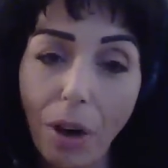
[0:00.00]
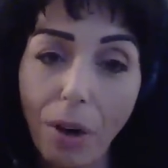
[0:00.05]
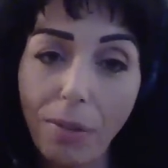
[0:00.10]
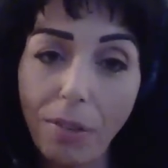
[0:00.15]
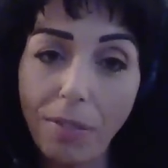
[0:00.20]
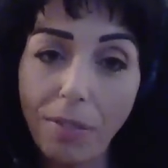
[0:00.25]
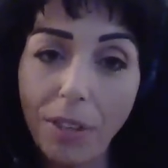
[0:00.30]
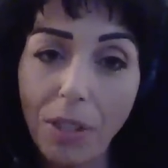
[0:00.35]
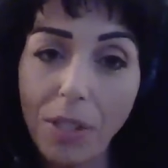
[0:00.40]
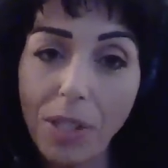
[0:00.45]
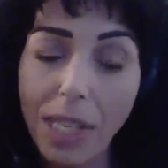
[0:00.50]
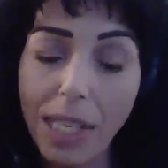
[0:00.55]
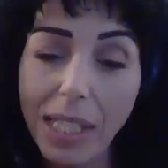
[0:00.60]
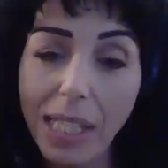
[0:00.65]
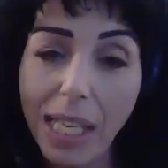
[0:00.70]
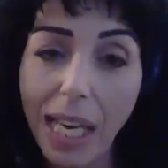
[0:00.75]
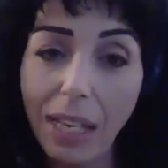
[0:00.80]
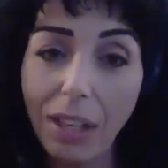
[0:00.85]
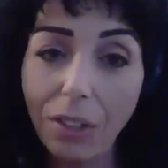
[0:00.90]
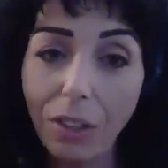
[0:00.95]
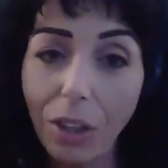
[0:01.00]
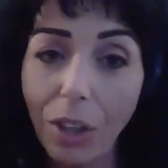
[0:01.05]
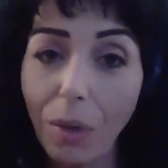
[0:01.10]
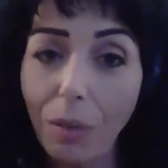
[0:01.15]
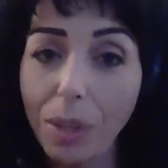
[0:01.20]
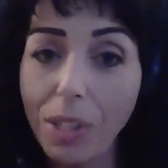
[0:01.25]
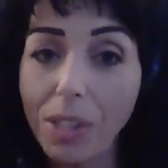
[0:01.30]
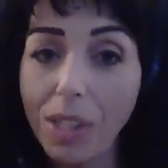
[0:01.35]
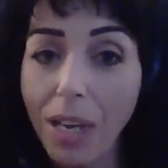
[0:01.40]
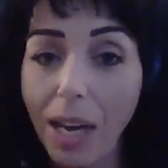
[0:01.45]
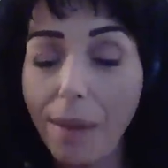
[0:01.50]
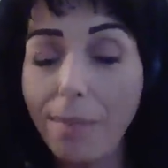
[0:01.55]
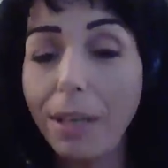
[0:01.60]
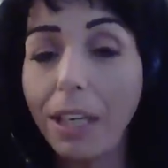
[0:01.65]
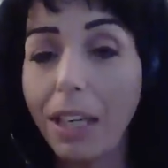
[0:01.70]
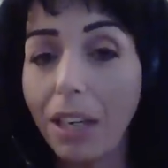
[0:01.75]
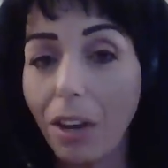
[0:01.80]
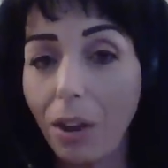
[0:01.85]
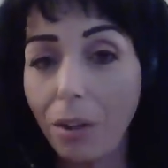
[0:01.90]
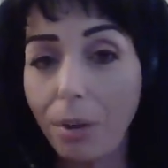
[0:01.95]
overviews that take a look at what's
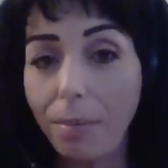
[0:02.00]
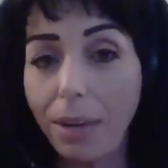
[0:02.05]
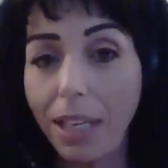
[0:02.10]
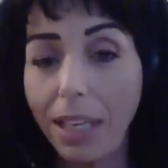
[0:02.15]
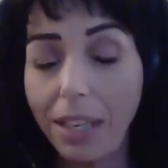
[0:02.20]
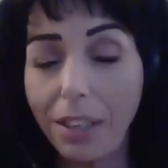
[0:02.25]
coming in all the main